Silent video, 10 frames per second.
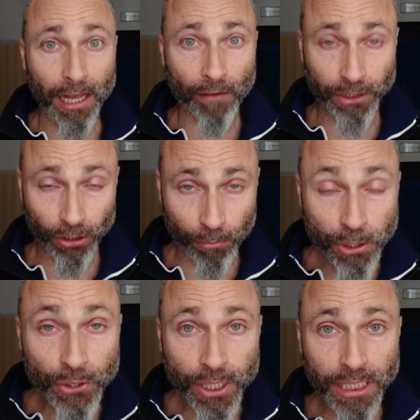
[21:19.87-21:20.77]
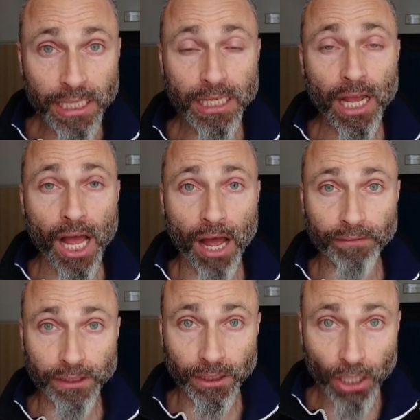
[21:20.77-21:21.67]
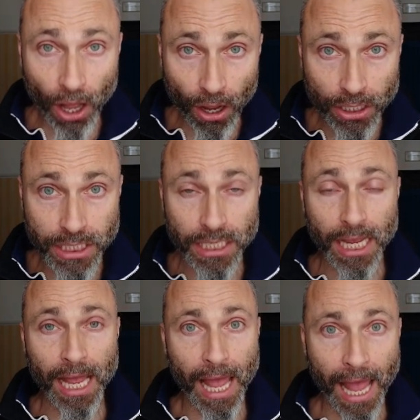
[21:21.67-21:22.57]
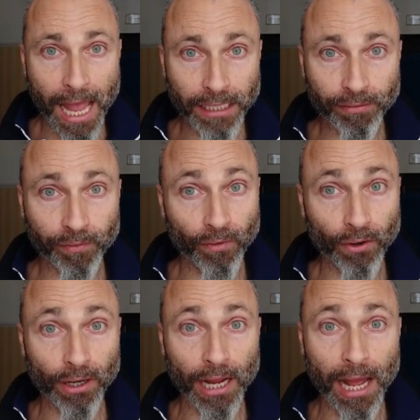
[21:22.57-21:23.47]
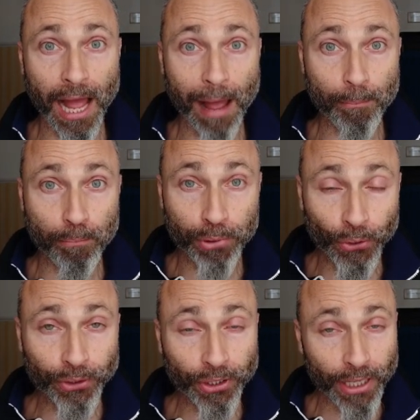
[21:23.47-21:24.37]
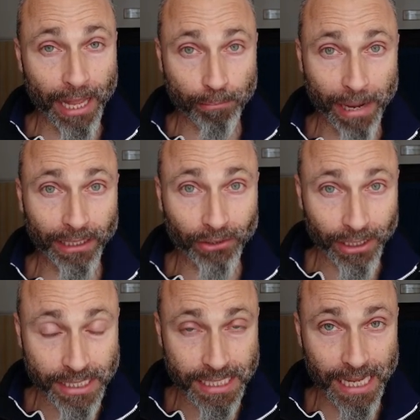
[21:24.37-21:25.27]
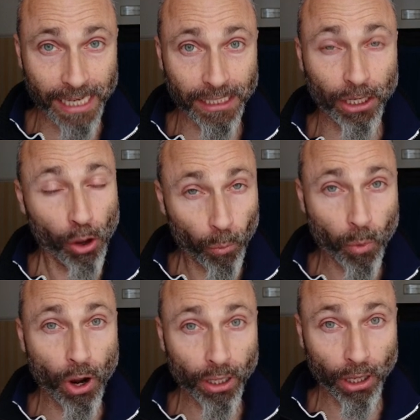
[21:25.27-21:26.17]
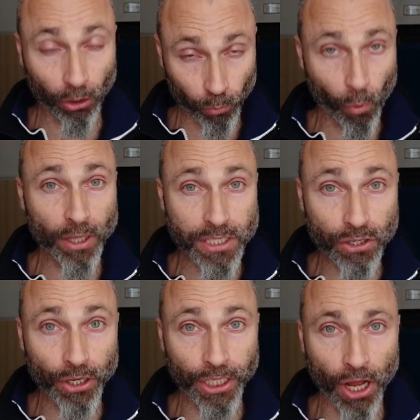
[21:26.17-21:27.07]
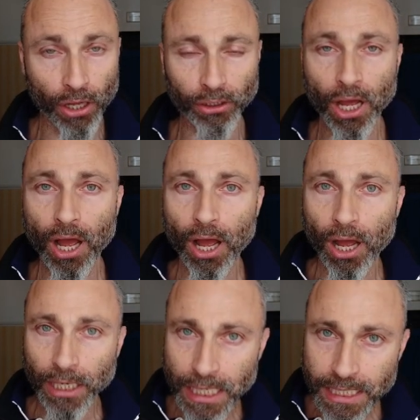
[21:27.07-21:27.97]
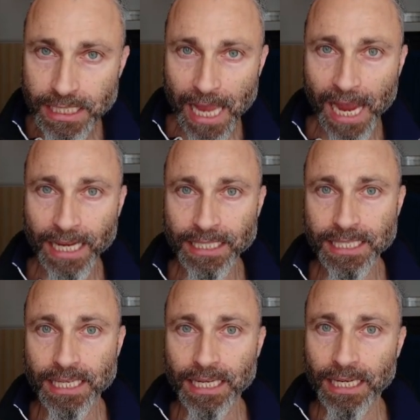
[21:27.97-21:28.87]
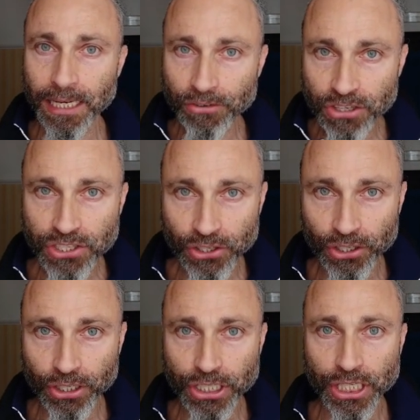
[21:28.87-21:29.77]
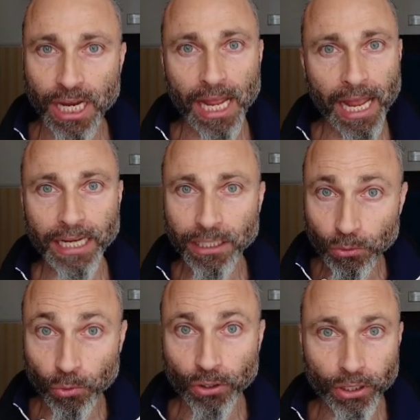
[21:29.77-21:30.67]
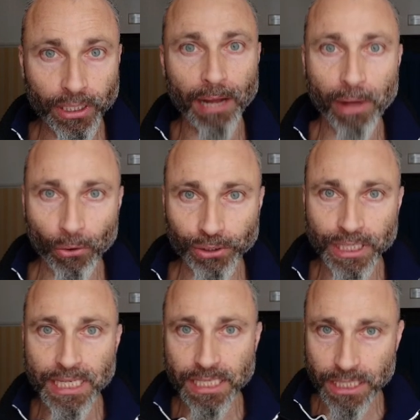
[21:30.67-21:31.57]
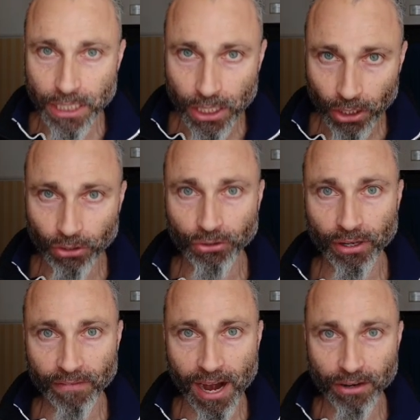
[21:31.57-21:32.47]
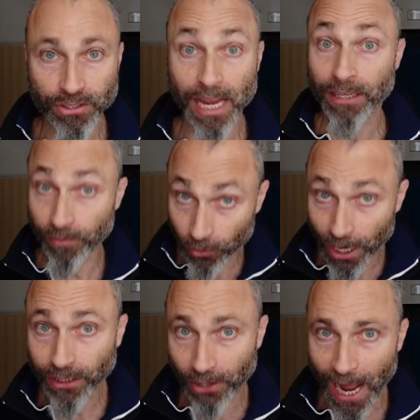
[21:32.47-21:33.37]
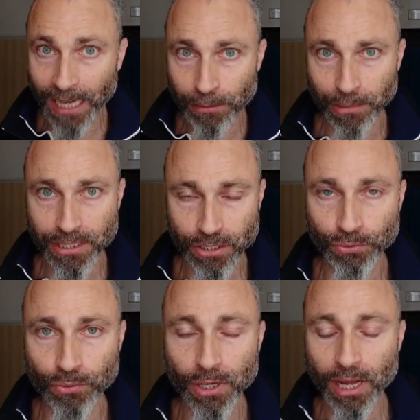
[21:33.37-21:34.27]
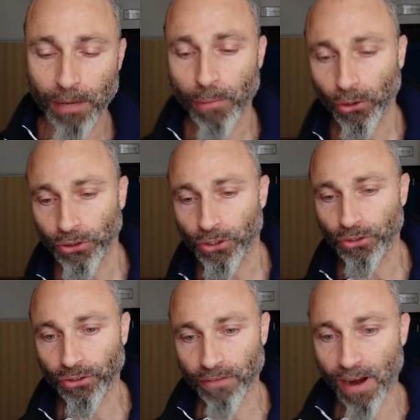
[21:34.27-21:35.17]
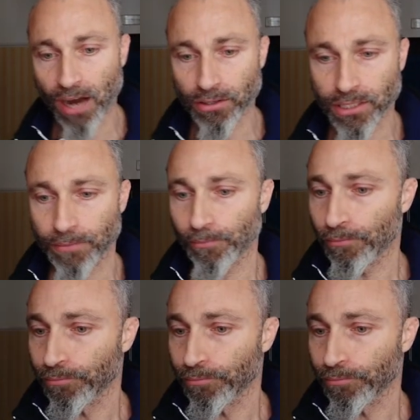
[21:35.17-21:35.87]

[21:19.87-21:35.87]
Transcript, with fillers: of the community, of the dogs, and for a broader and better understanding of what on what's going on in science, in research, and in the world about this coronavirus, and for other animals too about the coronavirus.